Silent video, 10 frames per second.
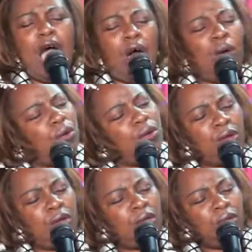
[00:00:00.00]

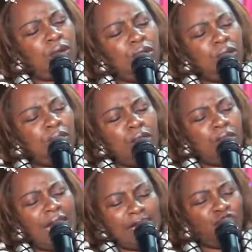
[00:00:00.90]

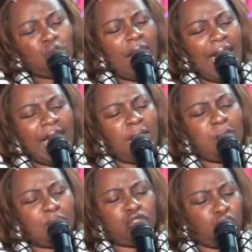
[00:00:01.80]
know that you are
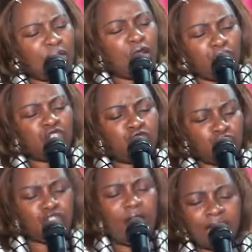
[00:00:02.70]
able to
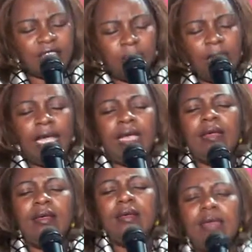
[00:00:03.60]
reconstruct me
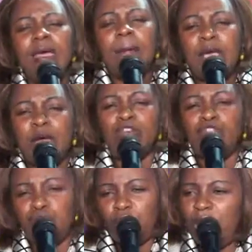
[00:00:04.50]

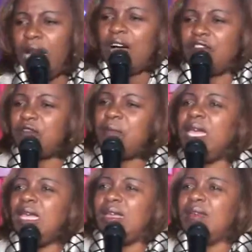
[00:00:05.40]
because you love
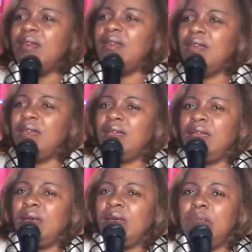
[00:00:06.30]
me
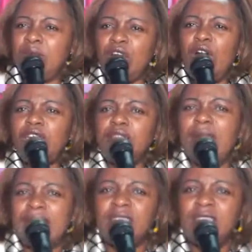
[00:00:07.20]

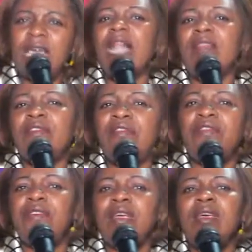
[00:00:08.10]
beyond myself.
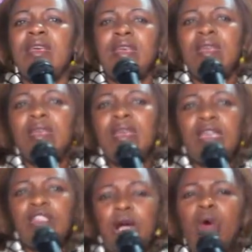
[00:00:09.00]

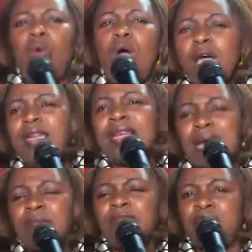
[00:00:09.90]
Your
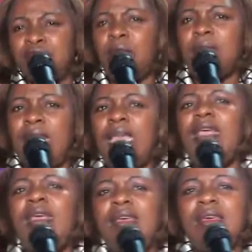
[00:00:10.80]
word comes for
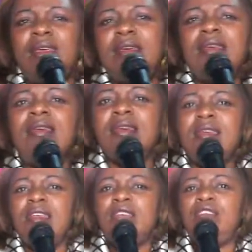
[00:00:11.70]
me
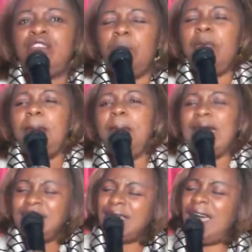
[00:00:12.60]
to be
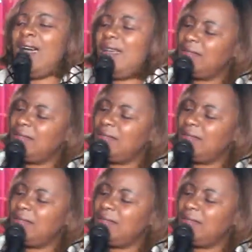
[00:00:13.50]
better.